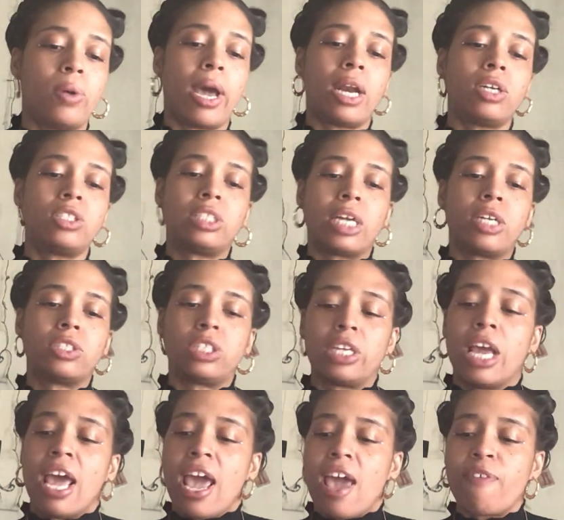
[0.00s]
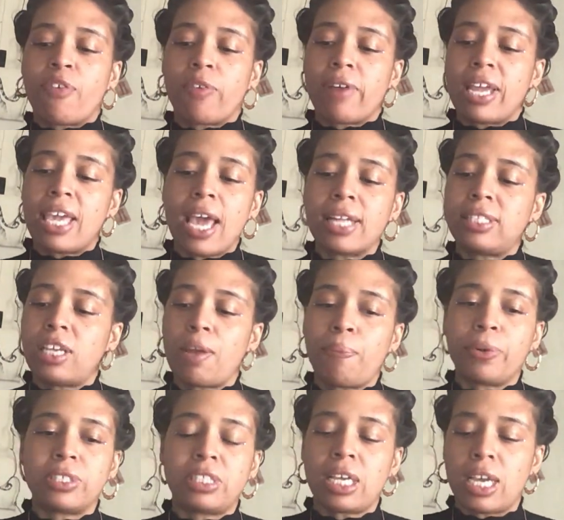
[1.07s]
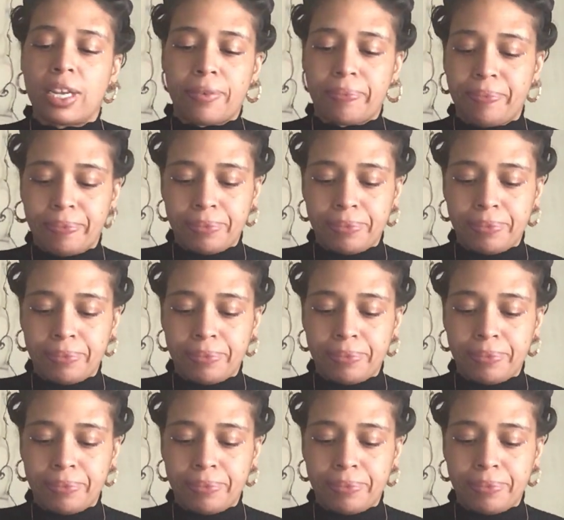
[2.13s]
Energy to energy, if it, yeah, 10%.